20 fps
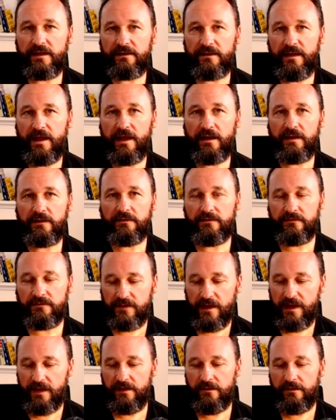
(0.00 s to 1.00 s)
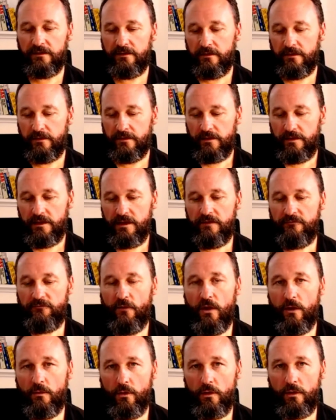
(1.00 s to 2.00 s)
down and said, if
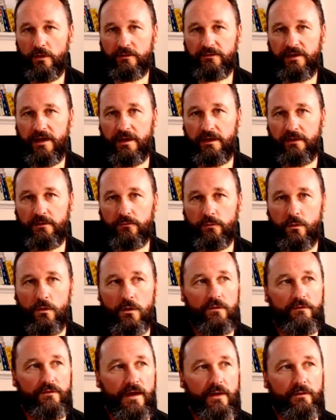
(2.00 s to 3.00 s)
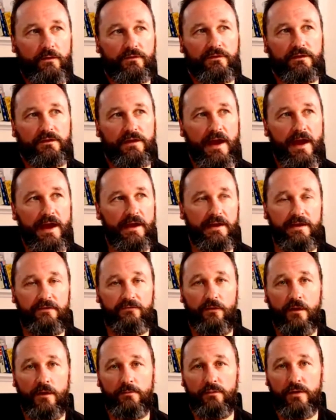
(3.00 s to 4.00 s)
I work 10 and 12 hours a day, and
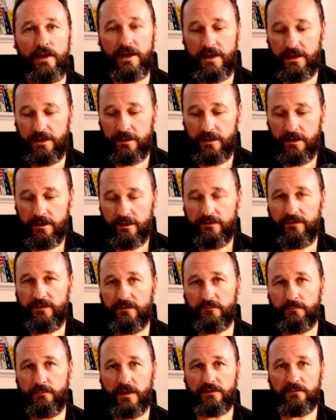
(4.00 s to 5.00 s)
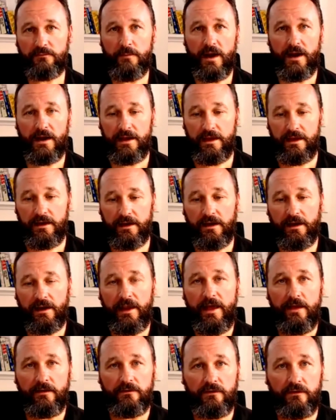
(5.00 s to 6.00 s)
if I bring in this much money, and it
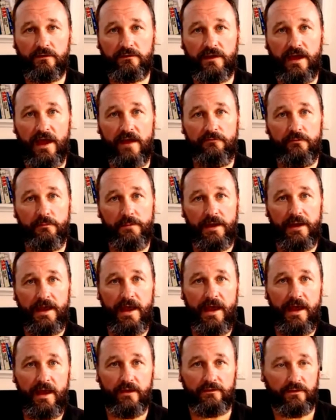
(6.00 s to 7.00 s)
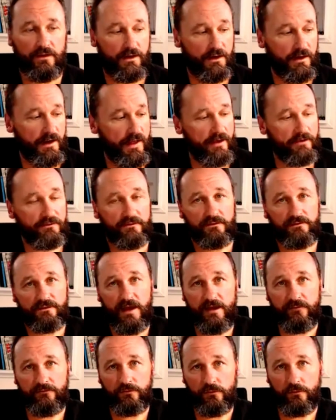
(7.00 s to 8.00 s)
allows us to have a better house, and allows us to
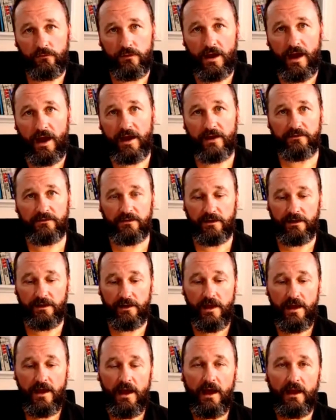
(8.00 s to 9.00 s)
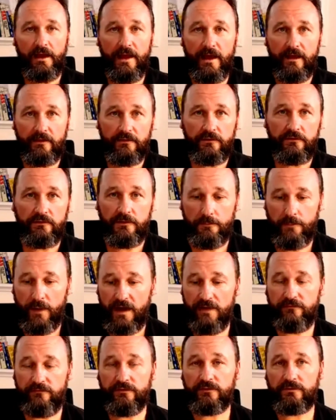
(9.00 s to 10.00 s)
have 2 cars, and it allows us to
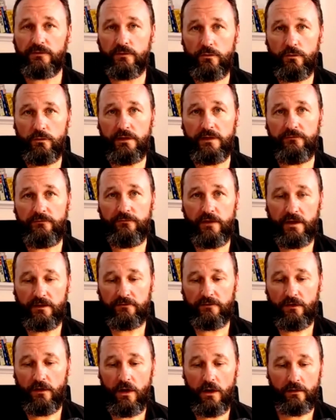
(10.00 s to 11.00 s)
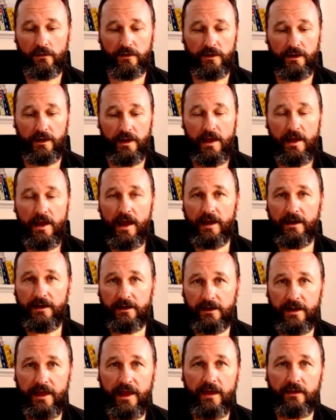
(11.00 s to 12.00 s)
pay for schooling for our child, and it
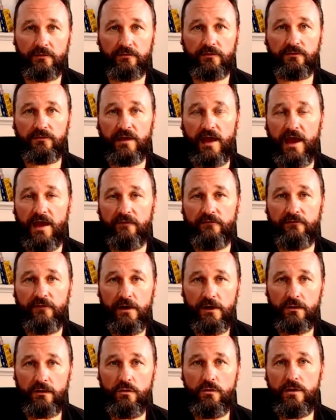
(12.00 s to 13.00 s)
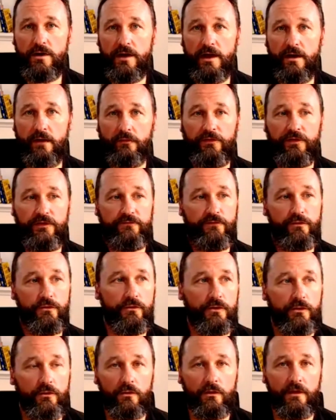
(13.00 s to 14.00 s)
allows us to have good, healthy
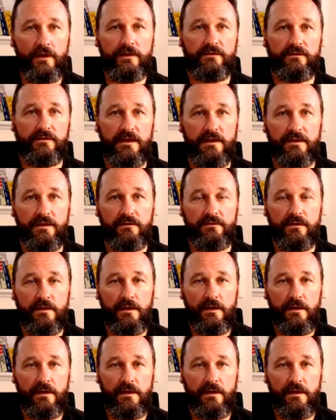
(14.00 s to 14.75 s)
food and all these things,